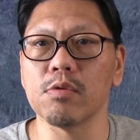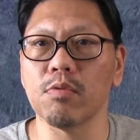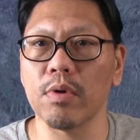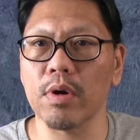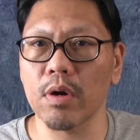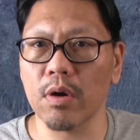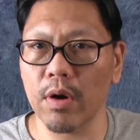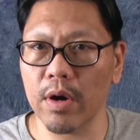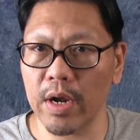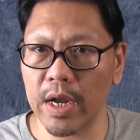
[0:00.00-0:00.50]
So
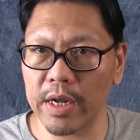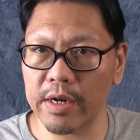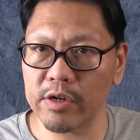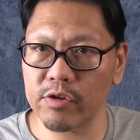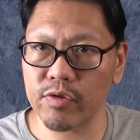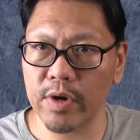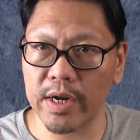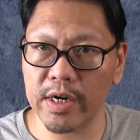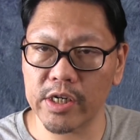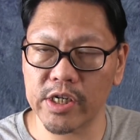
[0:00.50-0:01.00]
we're gonna go ahead
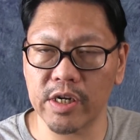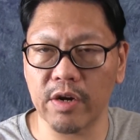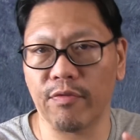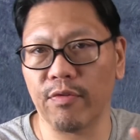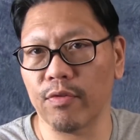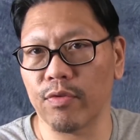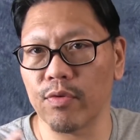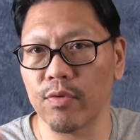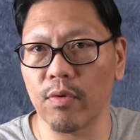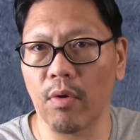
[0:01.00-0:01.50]
and try to
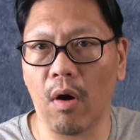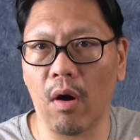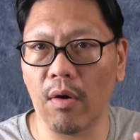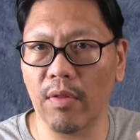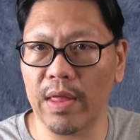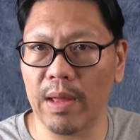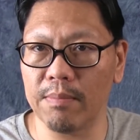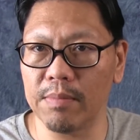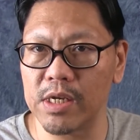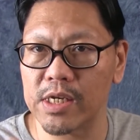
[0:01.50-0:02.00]
shuffle through
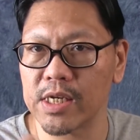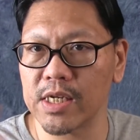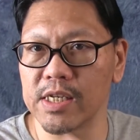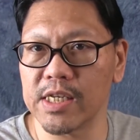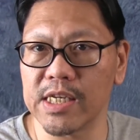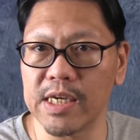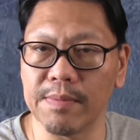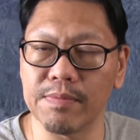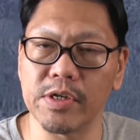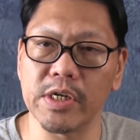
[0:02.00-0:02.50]
all that
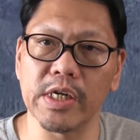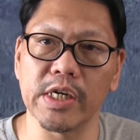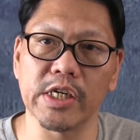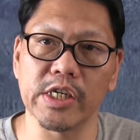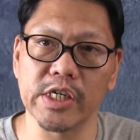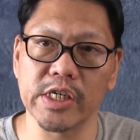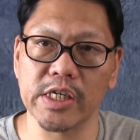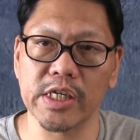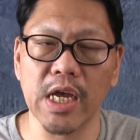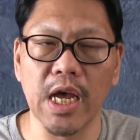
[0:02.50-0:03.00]
misconception
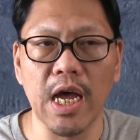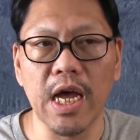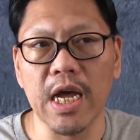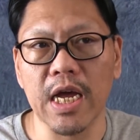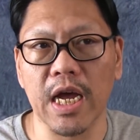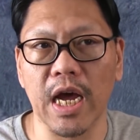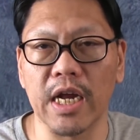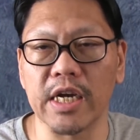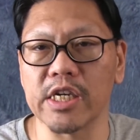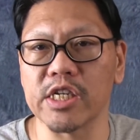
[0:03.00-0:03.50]
and just
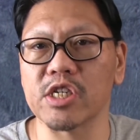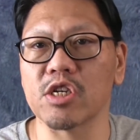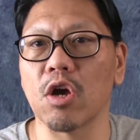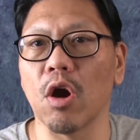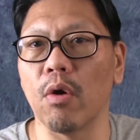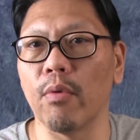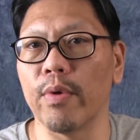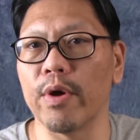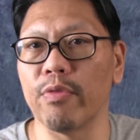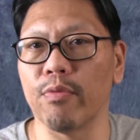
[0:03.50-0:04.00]
kind of
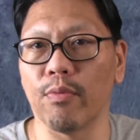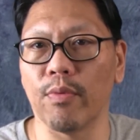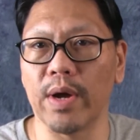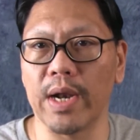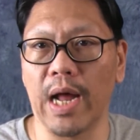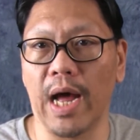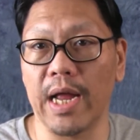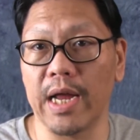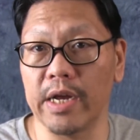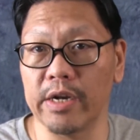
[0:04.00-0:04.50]
go with
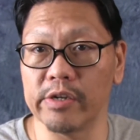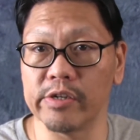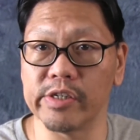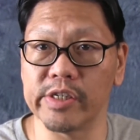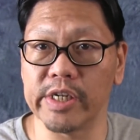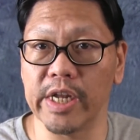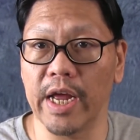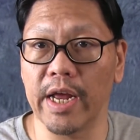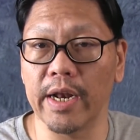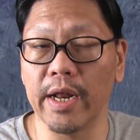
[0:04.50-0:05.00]
what I
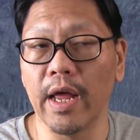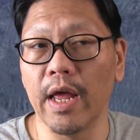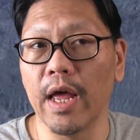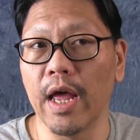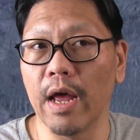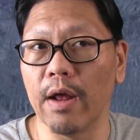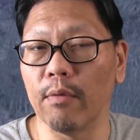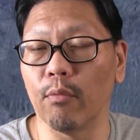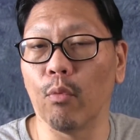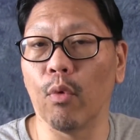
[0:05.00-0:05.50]
understand
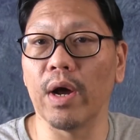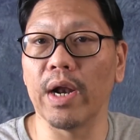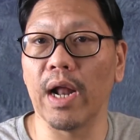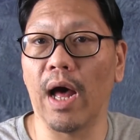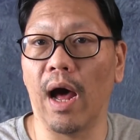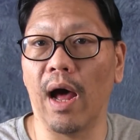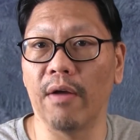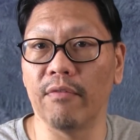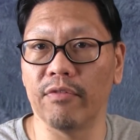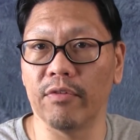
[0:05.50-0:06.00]
and
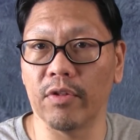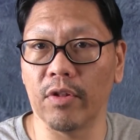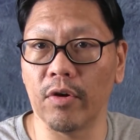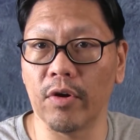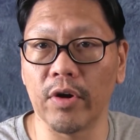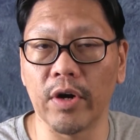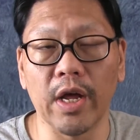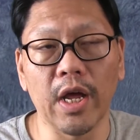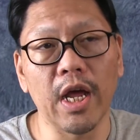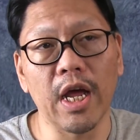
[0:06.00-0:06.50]
what I've
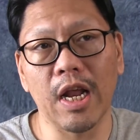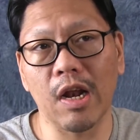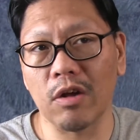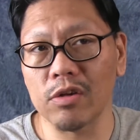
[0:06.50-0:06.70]
learned.